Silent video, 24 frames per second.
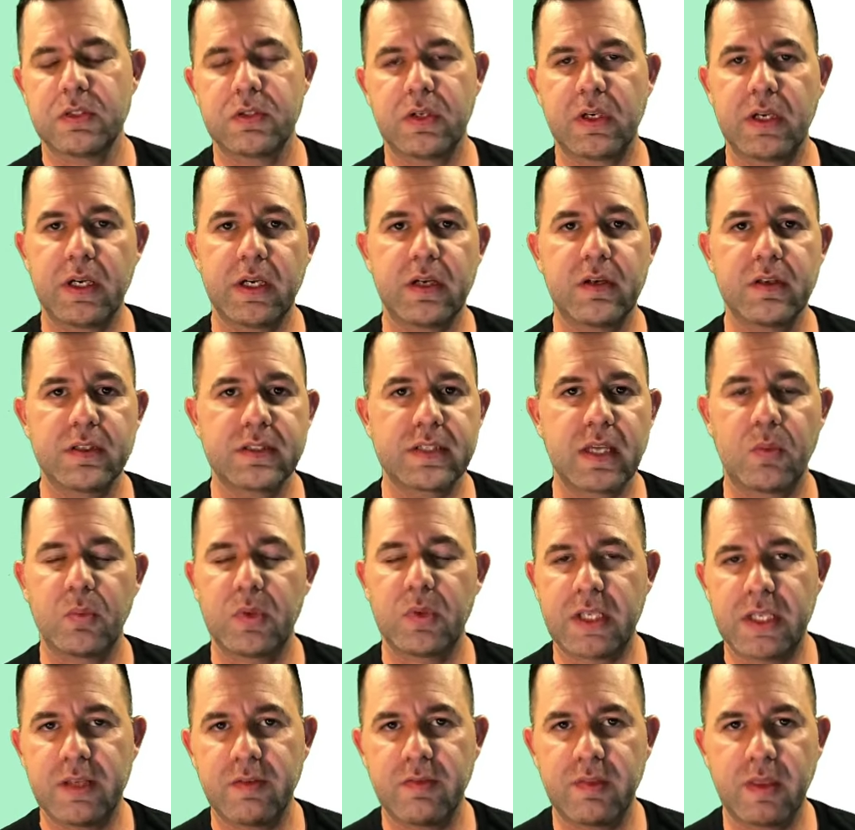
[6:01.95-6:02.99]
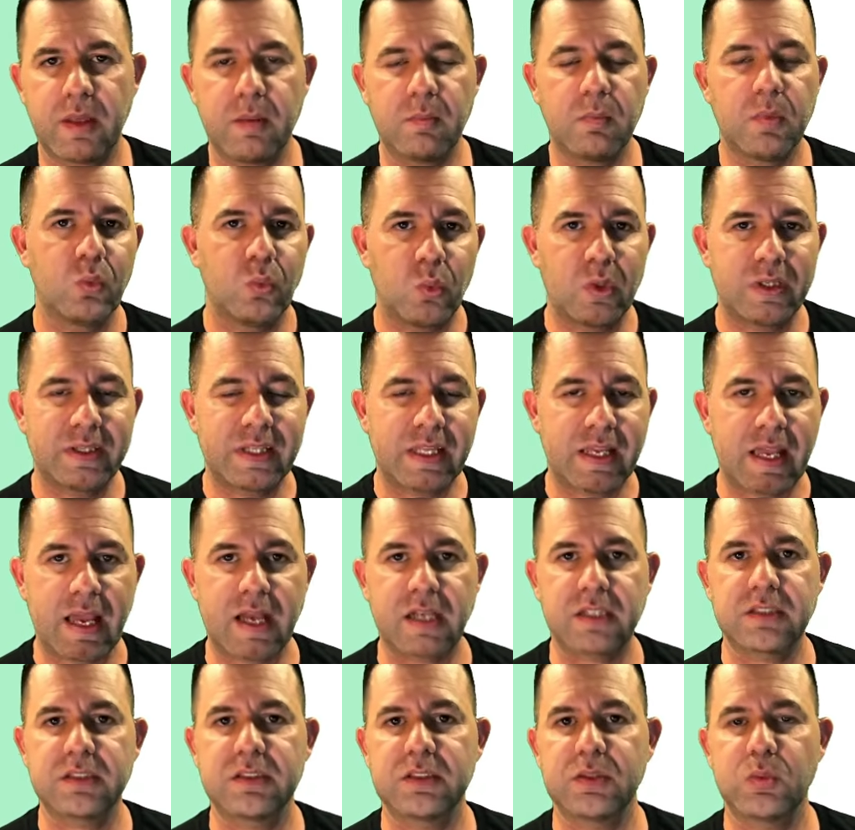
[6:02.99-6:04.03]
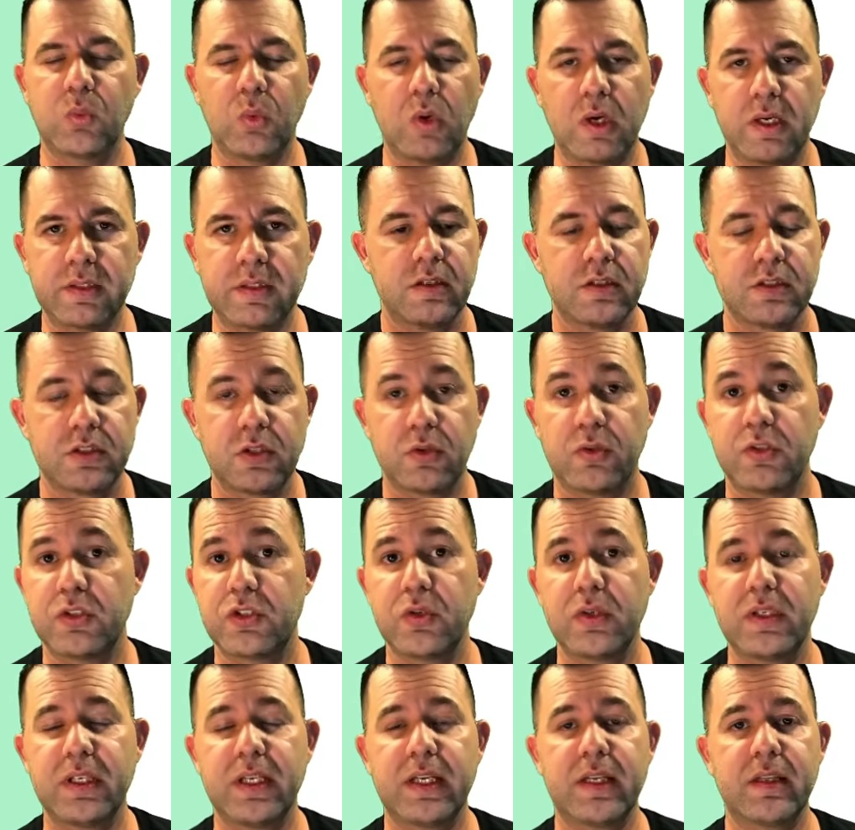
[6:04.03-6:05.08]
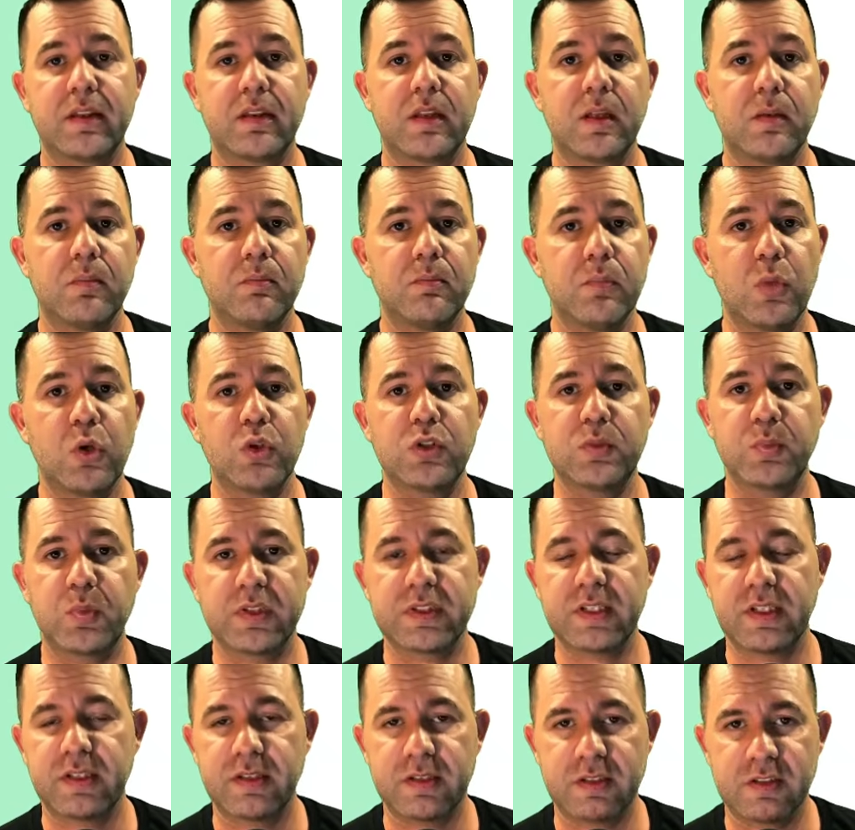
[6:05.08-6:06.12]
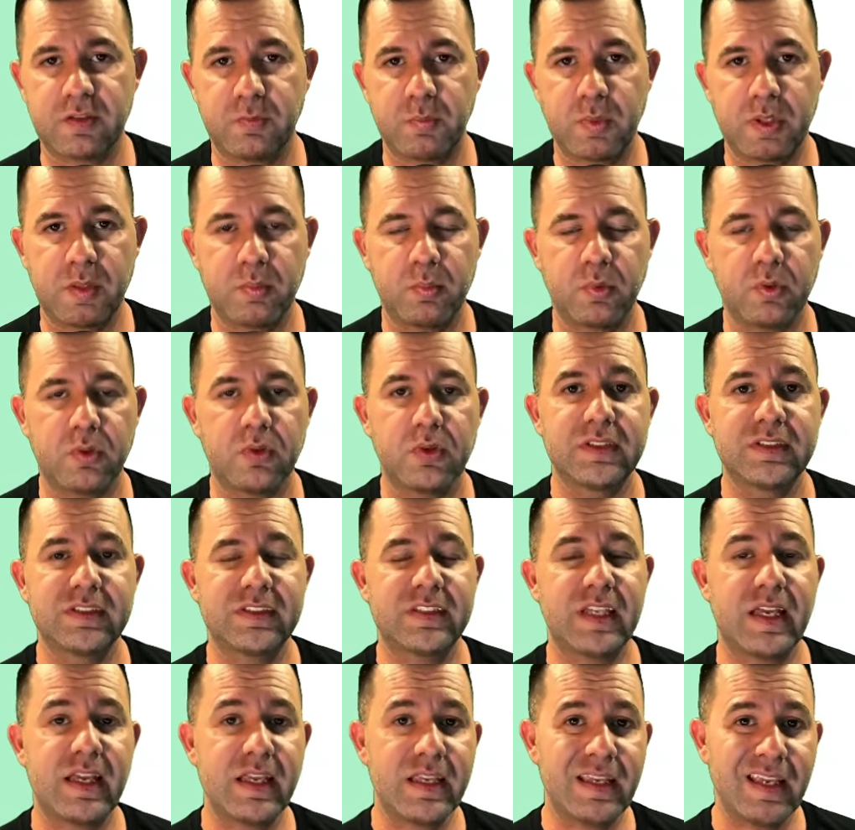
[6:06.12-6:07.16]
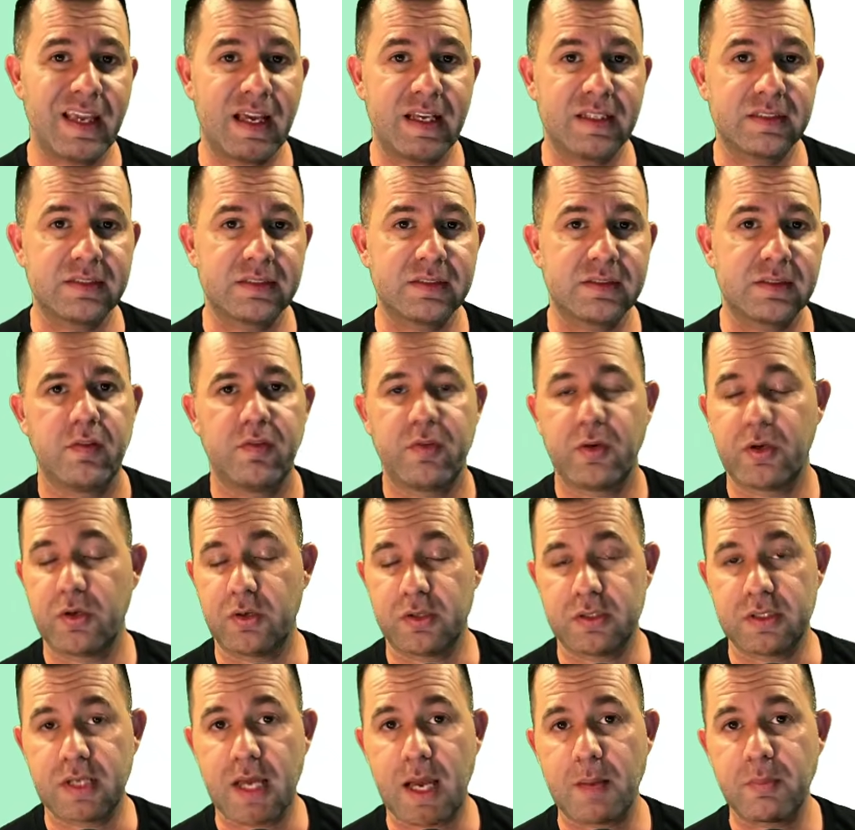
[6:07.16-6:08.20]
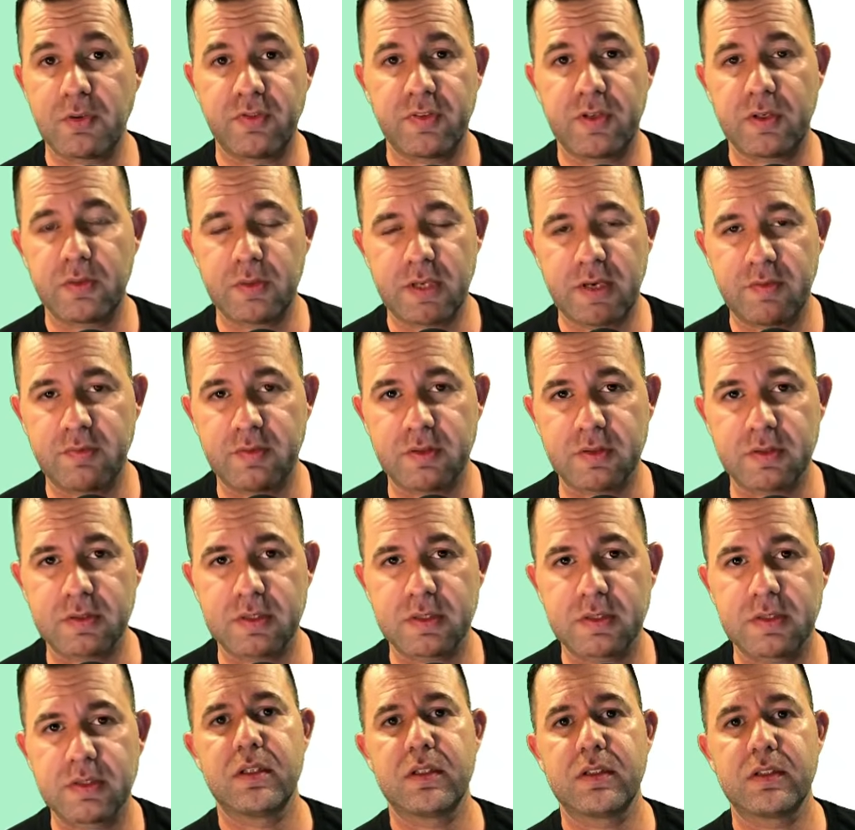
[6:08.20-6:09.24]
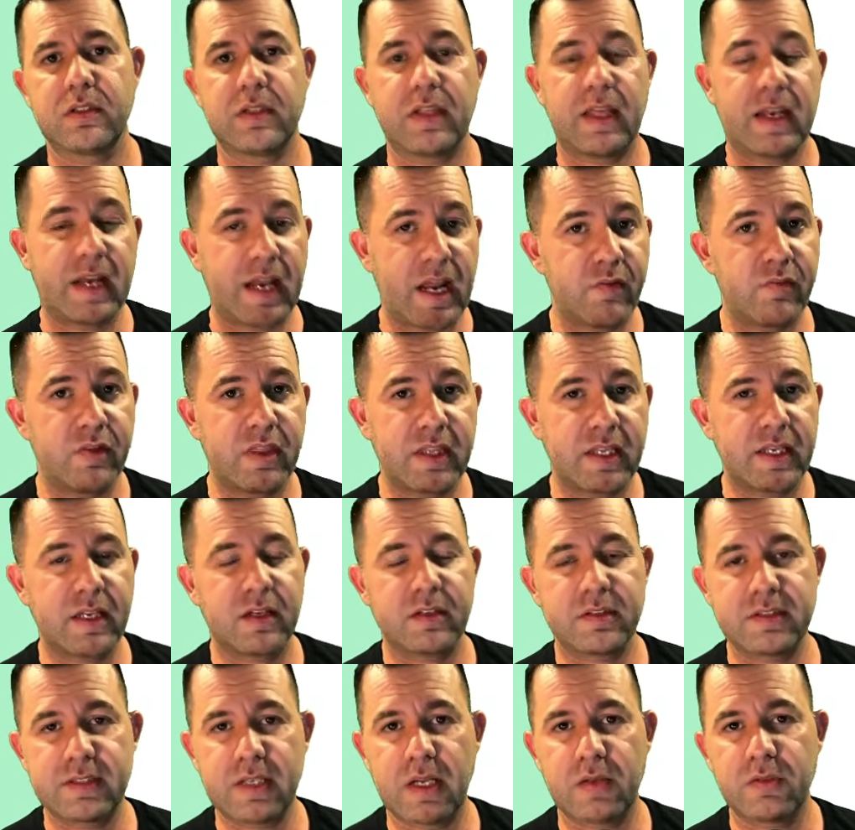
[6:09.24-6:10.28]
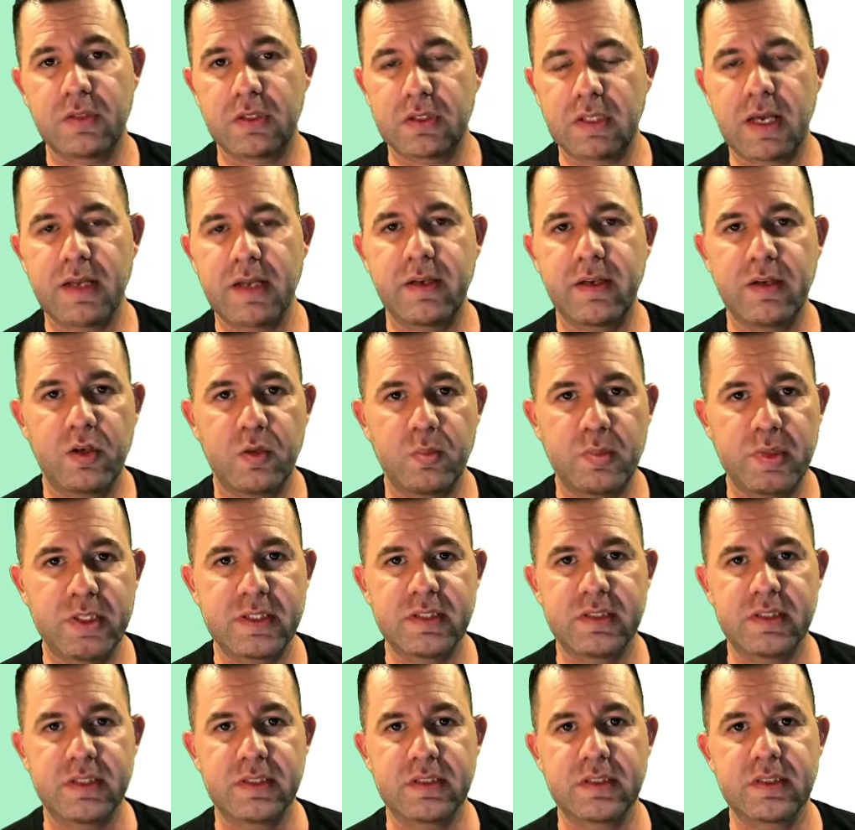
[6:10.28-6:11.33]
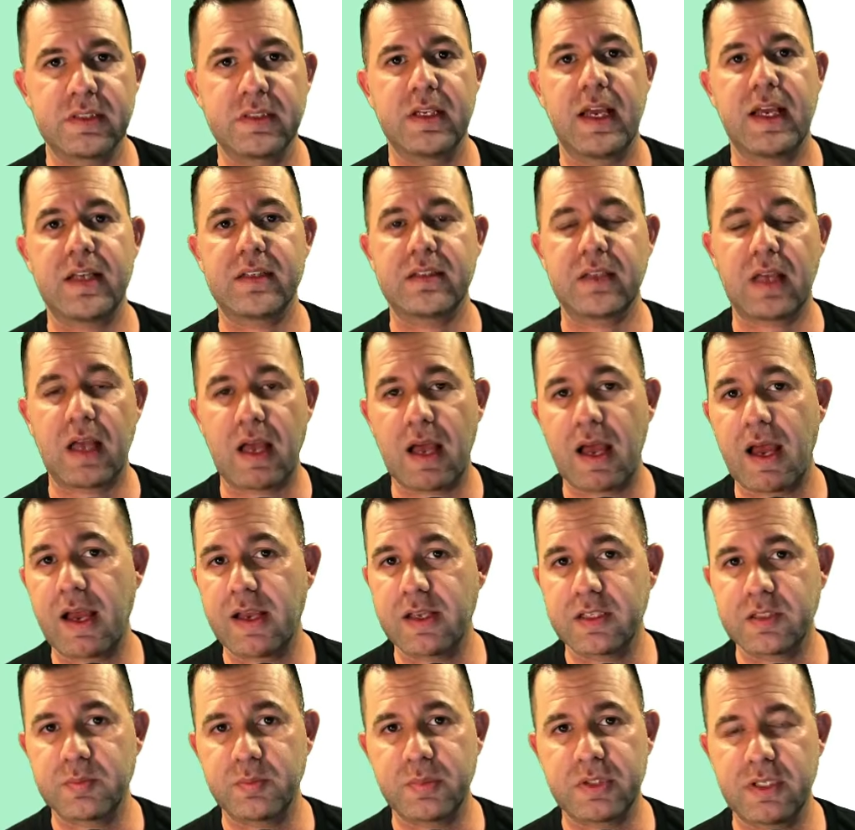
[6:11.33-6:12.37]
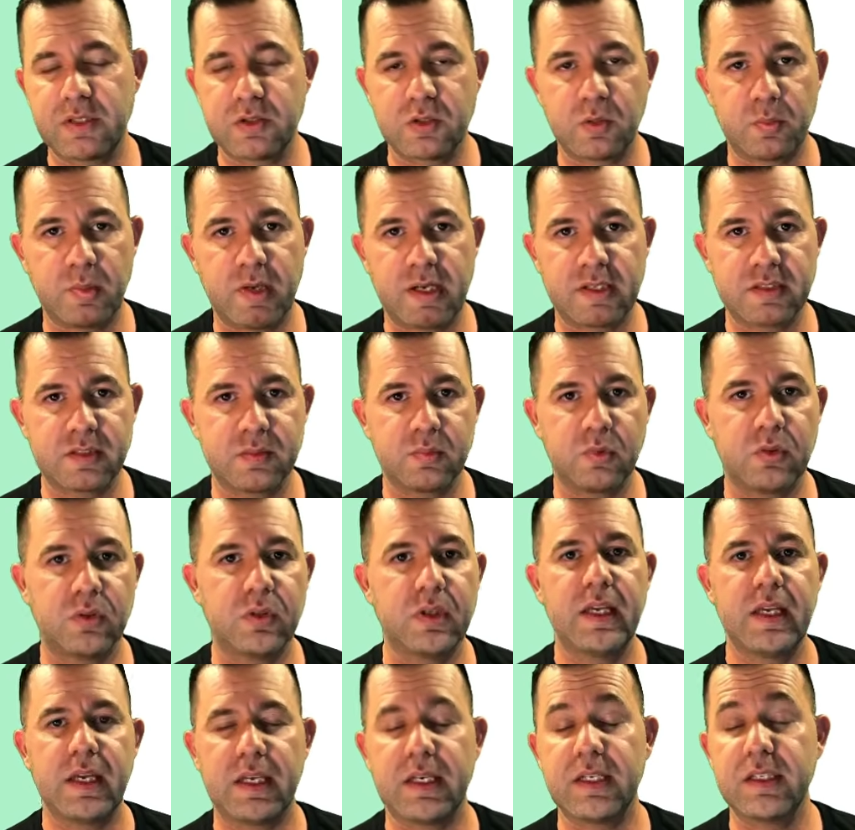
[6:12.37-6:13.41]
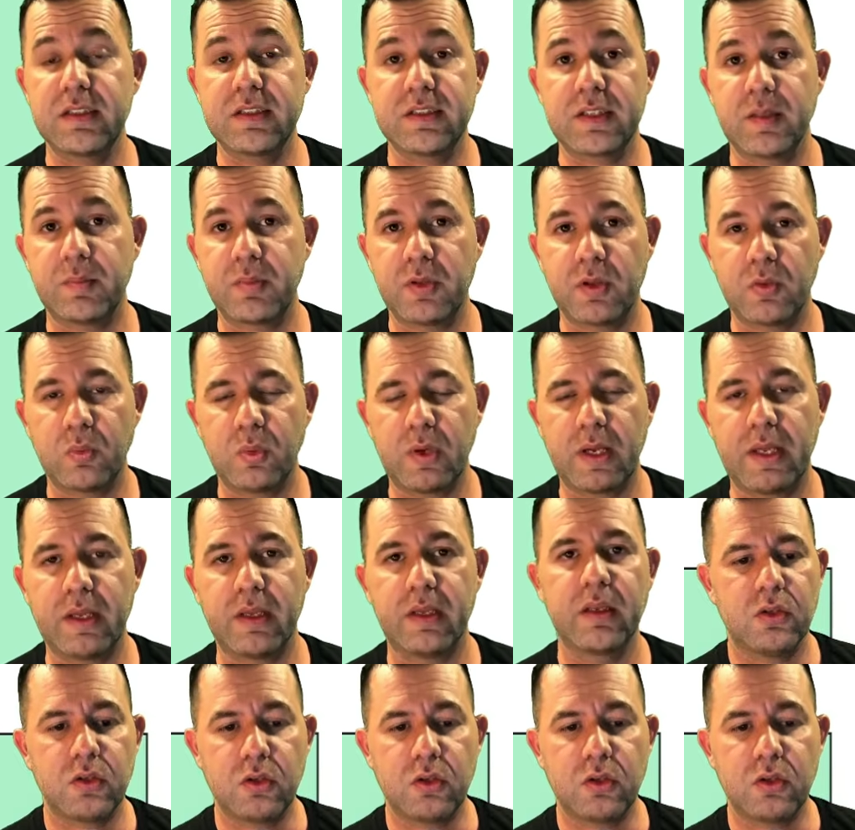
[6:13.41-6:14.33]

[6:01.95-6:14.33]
Here is how we give them what they actually want so that you can get the most percentage of people saying yes for your top of funnel efforts so that everything else down the line in your business has the highest potential possible at each step of the way.